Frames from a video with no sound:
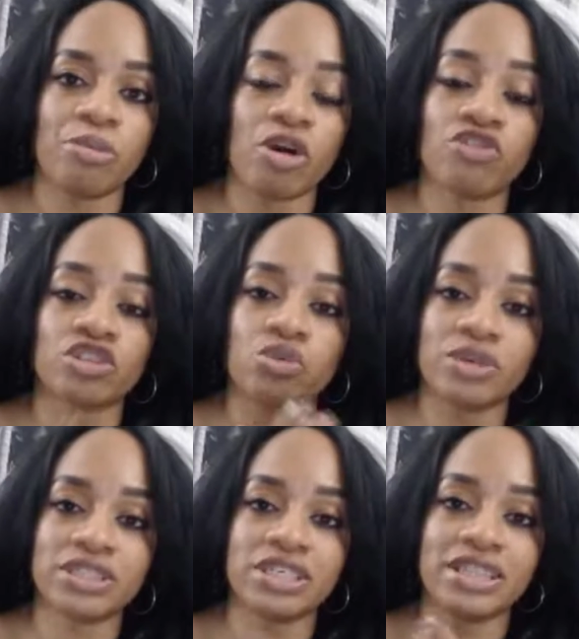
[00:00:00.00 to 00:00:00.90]
over
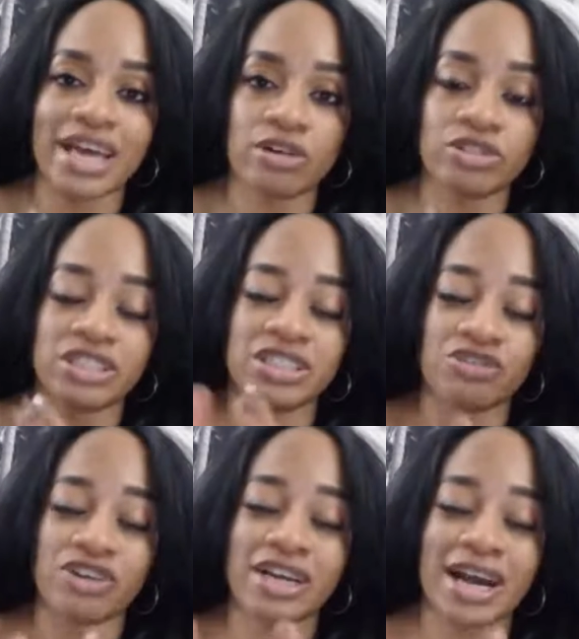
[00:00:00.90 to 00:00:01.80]
20,000
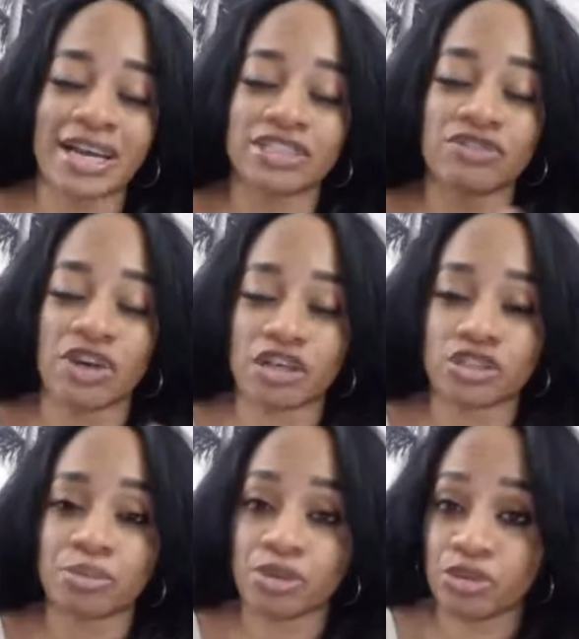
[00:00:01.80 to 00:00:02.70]
different kinds of
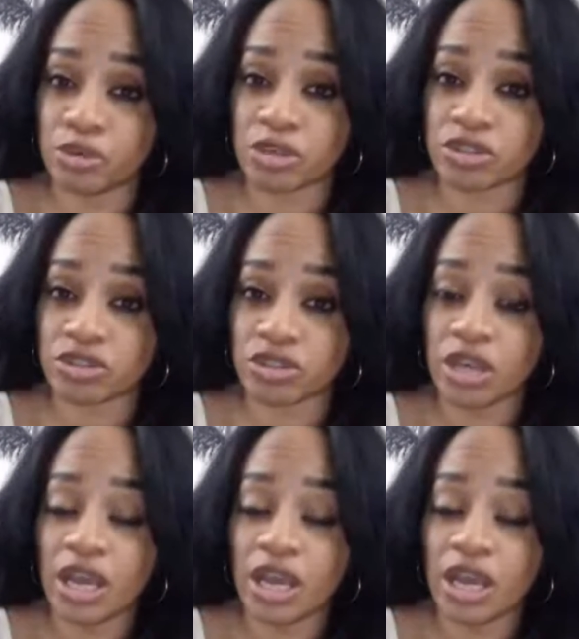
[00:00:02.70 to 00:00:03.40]
entrepreneurs.